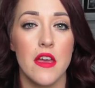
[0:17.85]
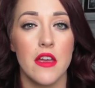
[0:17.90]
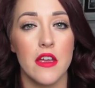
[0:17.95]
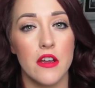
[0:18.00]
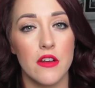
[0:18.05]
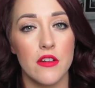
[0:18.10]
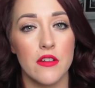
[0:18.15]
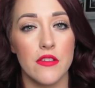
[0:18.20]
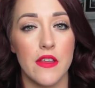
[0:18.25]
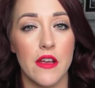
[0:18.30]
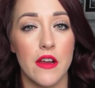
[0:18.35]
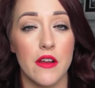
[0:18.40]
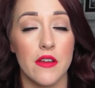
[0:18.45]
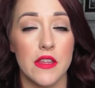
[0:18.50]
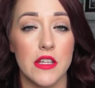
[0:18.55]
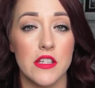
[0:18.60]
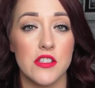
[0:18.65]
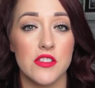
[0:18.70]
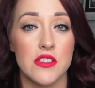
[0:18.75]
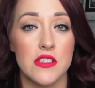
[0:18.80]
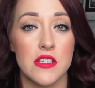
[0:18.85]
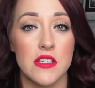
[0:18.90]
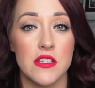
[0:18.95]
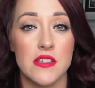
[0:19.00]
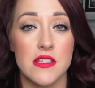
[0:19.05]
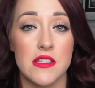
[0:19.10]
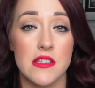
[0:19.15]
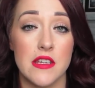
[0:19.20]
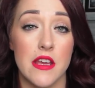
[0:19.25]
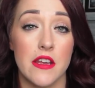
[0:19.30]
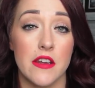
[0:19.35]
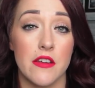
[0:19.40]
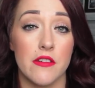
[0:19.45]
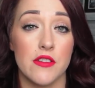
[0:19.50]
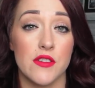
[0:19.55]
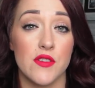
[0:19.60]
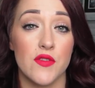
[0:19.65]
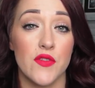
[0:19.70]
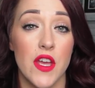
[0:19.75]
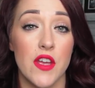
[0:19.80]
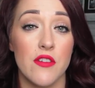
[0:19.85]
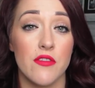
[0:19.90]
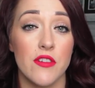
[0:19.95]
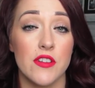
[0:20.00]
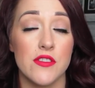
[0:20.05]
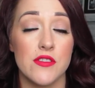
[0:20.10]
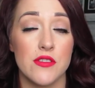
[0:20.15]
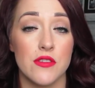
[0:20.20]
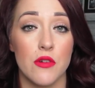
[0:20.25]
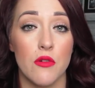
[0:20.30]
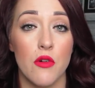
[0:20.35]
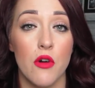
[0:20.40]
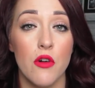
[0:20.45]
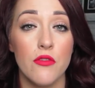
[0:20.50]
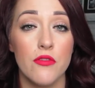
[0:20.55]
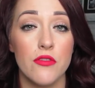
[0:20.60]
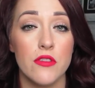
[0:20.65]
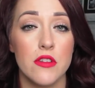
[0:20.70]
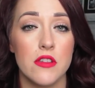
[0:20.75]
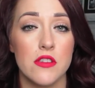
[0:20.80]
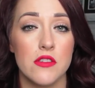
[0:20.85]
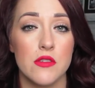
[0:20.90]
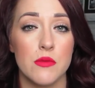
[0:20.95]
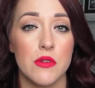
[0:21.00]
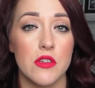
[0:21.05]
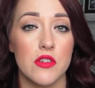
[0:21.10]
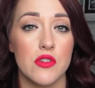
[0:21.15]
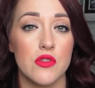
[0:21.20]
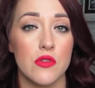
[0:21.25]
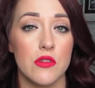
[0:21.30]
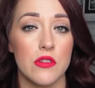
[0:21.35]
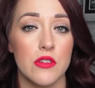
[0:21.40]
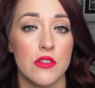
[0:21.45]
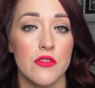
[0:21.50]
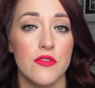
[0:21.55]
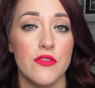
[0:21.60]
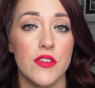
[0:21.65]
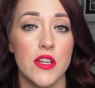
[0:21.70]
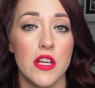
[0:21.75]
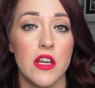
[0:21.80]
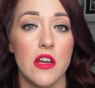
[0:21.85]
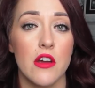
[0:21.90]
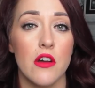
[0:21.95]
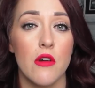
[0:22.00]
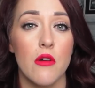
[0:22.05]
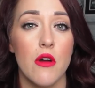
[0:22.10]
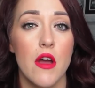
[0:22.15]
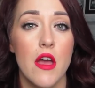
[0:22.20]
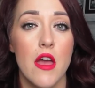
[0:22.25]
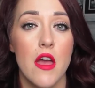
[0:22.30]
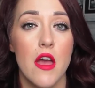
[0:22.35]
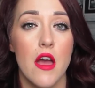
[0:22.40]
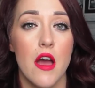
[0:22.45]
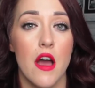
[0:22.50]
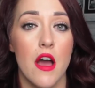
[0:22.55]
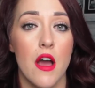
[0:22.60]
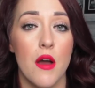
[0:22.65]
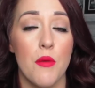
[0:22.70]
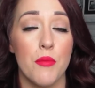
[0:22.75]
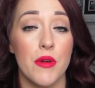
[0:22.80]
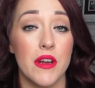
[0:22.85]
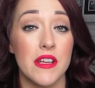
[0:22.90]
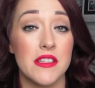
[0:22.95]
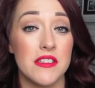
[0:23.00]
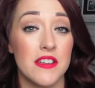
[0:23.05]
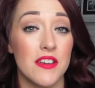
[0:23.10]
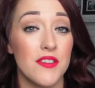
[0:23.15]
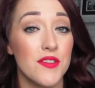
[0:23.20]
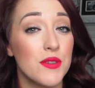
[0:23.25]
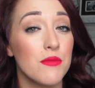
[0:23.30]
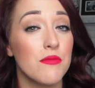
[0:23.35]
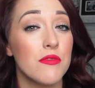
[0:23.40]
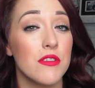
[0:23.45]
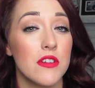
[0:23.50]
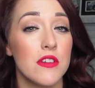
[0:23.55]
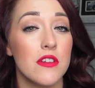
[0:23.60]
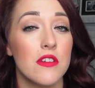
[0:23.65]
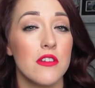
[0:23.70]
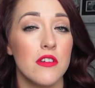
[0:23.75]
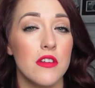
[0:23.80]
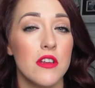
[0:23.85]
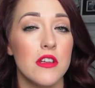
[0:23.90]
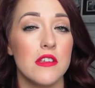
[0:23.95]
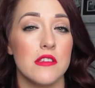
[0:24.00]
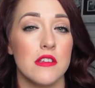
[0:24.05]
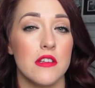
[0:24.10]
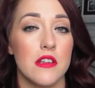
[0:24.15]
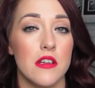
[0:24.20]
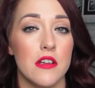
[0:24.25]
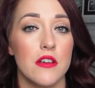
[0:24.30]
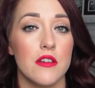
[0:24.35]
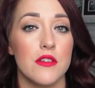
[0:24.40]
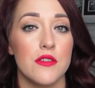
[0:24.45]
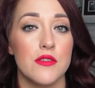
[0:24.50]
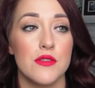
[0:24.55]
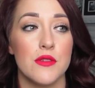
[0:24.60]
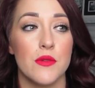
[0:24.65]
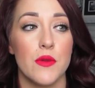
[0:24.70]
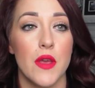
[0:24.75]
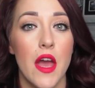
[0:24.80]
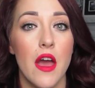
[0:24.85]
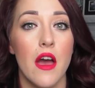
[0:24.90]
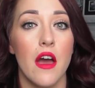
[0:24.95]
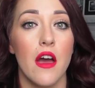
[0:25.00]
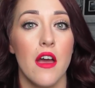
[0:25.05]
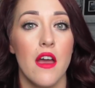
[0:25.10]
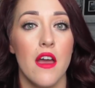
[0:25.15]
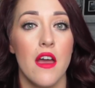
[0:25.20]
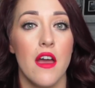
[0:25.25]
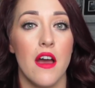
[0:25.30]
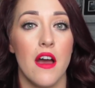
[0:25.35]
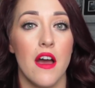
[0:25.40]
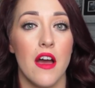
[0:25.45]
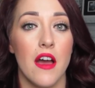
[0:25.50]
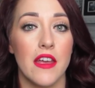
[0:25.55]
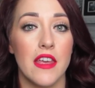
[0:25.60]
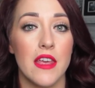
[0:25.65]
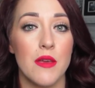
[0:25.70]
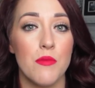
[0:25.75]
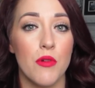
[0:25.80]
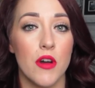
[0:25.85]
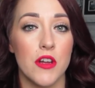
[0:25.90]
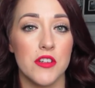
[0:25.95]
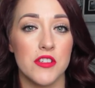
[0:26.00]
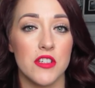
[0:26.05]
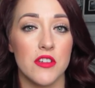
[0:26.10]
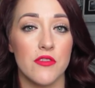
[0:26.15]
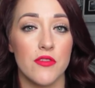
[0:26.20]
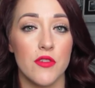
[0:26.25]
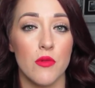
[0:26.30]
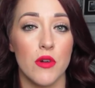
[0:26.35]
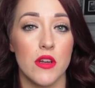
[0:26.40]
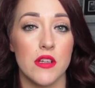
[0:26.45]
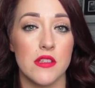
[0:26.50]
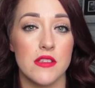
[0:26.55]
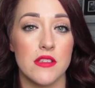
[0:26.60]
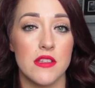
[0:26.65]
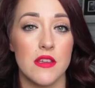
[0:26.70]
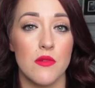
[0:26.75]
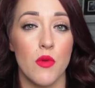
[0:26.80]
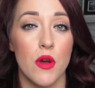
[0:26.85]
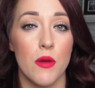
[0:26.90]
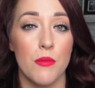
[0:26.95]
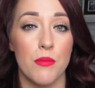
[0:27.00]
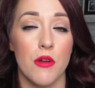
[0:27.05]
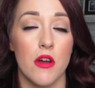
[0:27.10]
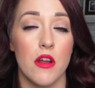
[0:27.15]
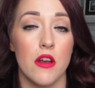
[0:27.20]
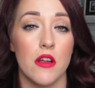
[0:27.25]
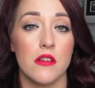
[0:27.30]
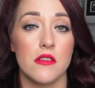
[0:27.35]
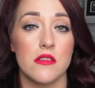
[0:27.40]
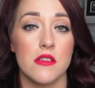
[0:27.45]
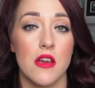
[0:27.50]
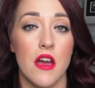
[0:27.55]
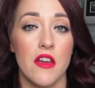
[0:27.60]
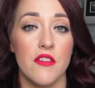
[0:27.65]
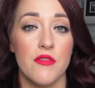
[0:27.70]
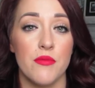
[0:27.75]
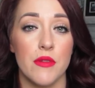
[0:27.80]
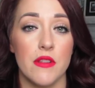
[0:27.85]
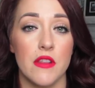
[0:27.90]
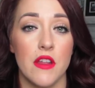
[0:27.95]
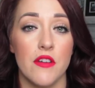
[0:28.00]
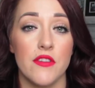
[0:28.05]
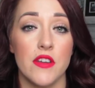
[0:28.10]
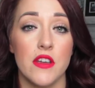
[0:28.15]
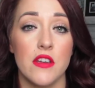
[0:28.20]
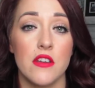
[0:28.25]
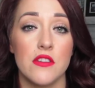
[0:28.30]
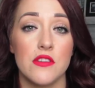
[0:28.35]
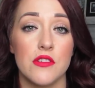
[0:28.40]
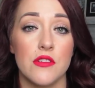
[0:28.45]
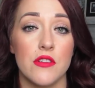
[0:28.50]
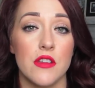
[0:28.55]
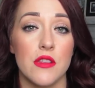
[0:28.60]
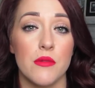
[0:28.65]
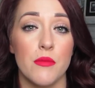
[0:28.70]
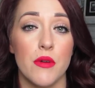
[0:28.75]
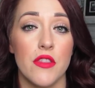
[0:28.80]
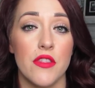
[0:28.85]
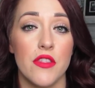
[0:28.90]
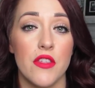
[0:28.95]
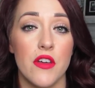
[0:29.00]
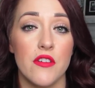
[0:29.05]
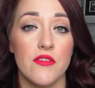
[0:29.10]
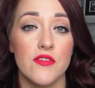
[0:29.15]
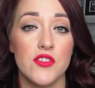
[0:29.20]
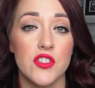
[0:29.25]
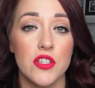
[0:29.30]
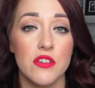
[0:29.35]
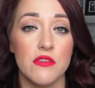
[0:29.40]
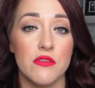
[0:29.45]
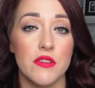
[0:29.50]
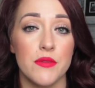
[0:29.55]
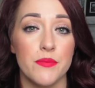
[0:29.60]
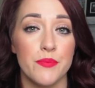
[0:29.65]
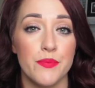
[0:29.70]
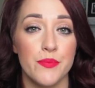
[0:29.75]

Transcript: here and there and they just didn't stand out as favorites so hopefully this will be a short little video um, but I still have some really good goodies in here. So yeah, uh, keep watching if you want to see what products I've been loving during the month of June.